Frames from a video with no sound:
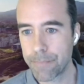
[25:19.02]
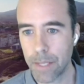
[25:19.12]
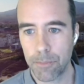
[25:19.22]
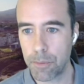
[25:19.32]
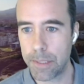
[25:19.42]

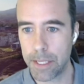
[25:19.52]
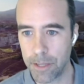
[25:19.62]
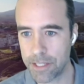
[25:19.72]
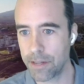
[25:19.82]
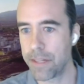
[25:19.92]
repeating
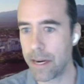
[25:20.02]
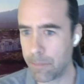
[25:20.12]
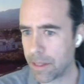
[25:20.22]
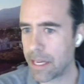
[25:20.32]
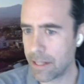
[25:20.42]
myself now,
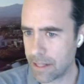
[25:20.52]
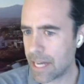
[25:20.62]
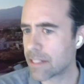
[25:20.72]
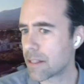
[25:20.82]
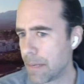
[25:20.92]
but
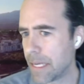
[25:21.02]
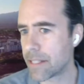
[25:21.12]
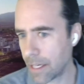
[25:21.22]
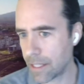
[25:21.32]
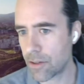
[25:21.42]
that's the
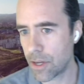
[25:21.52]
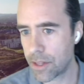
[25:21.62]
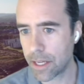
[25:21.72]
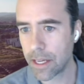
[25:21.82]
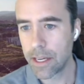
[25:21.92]
basic answer. I
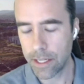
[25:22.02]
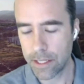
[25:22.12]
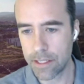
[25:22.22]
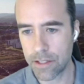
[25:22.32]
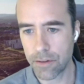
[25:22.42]
think it
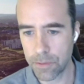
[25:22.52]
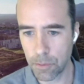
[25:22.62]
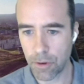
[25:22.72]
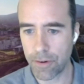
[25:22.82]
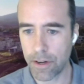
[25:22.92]
deserves more
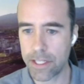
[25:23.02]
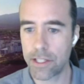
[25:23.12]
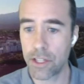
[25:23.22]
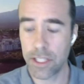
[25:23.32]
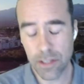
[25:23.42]
of our
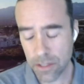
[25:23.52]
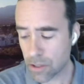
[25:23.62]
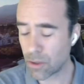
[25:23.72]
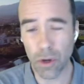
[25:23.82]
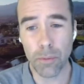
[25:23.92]
attention. It's also
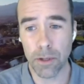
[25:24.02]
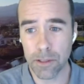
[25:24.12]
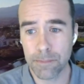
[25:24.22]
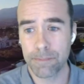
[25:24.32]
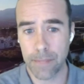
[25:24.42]
global
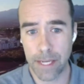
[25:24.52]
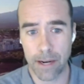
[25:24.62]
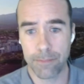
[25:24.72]
now.